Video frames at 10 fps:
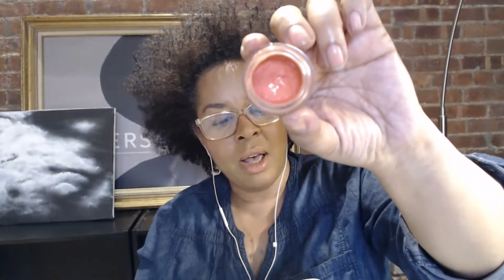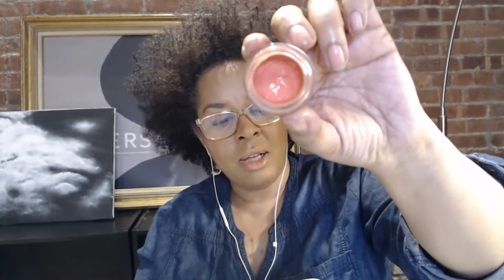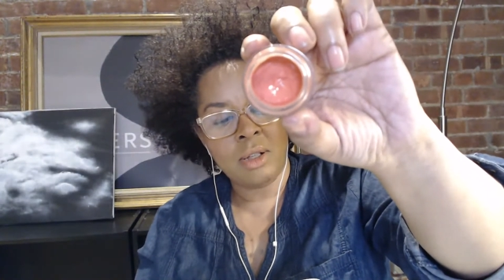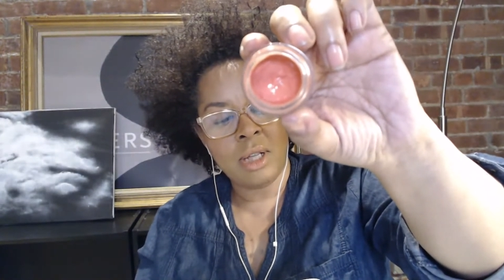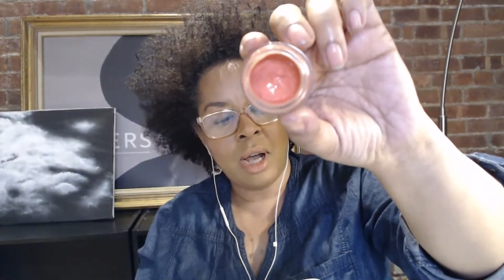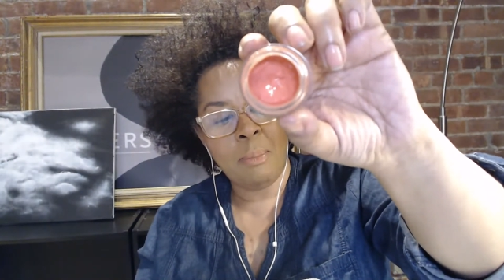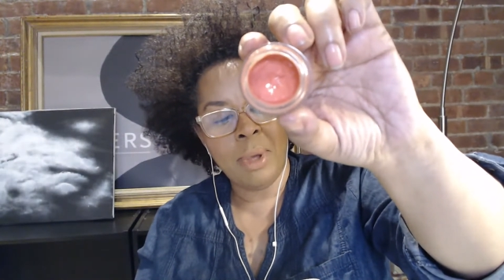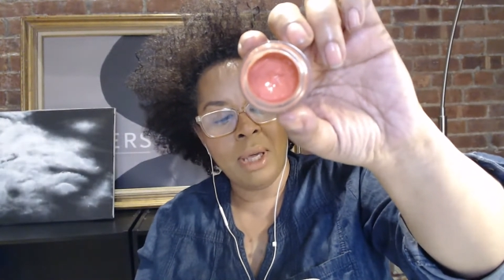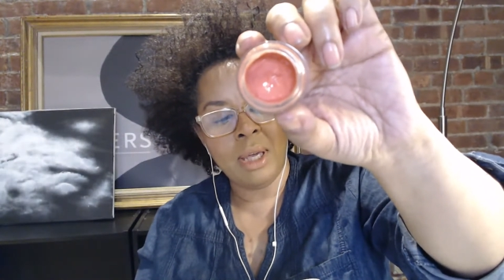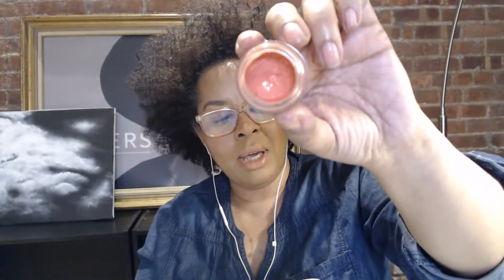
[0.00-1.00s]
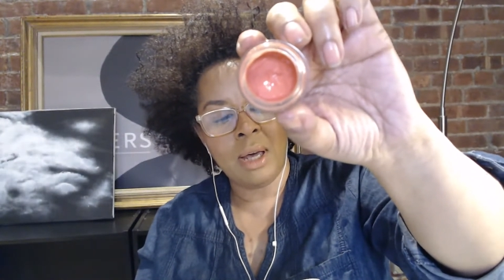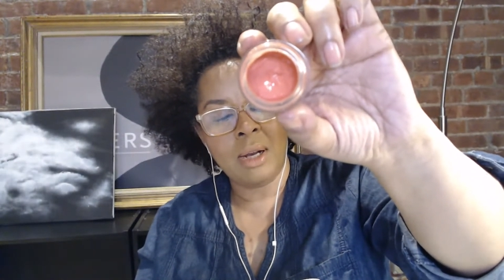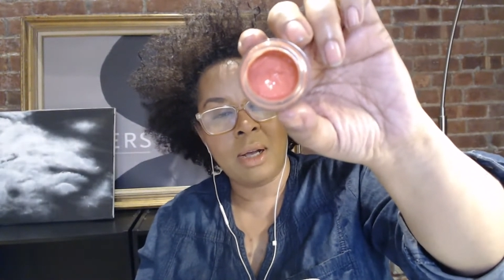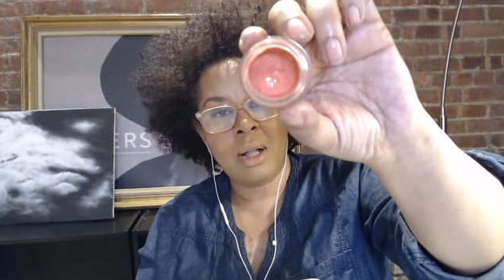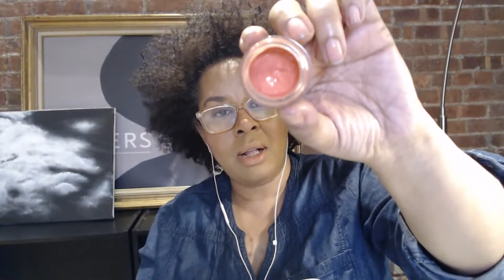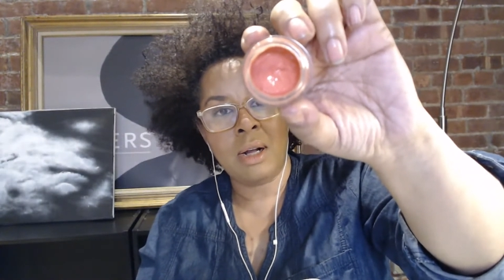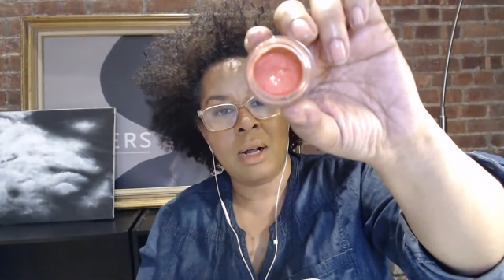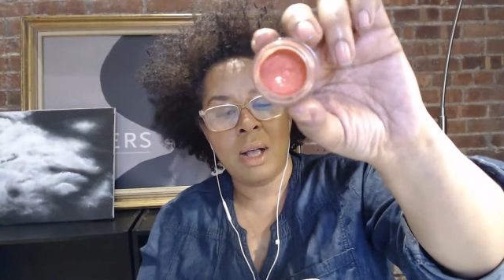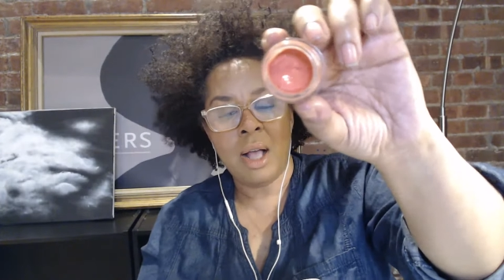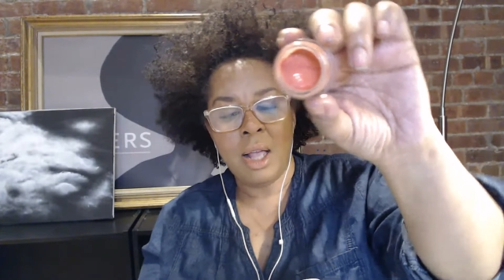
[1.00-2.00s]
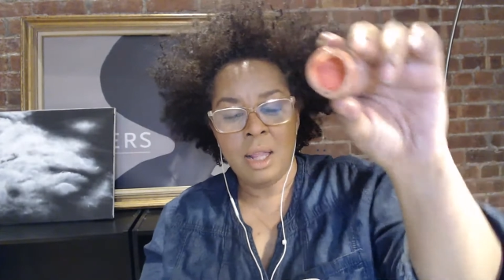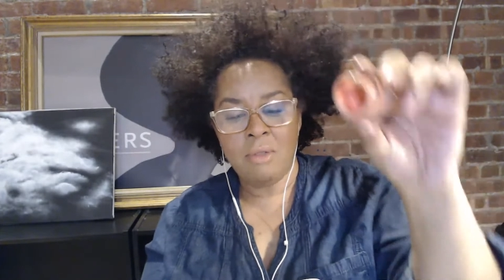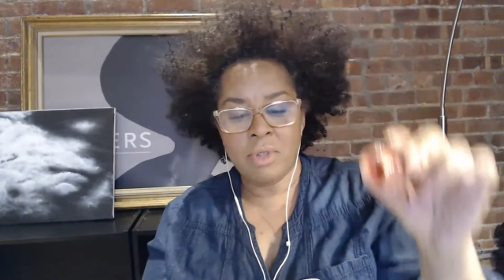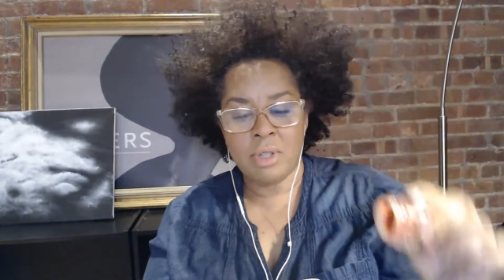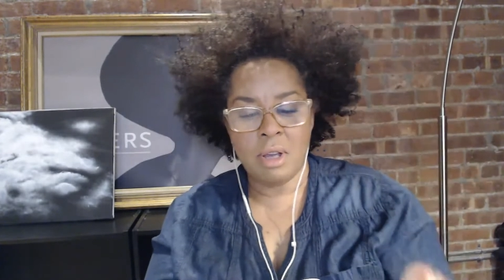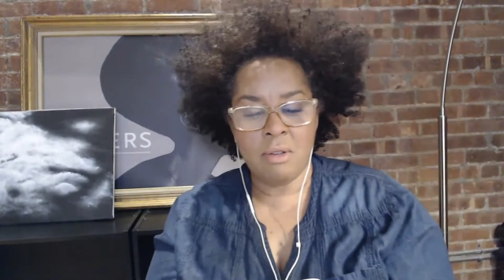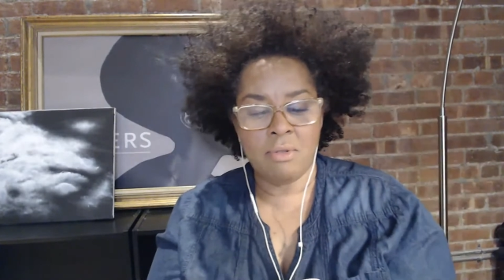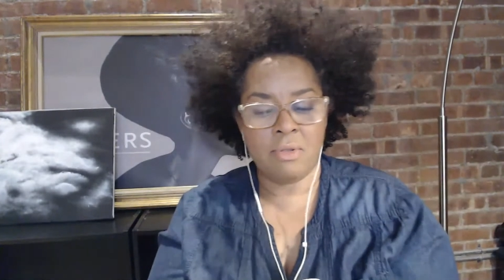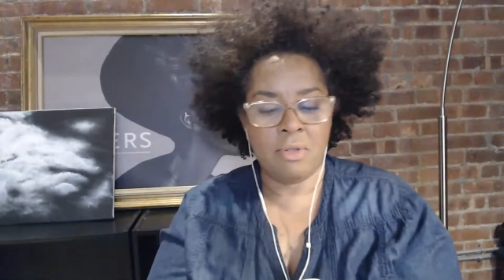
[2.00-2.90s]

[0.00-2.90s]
So it's like a pinky kind of color. I love this stuff.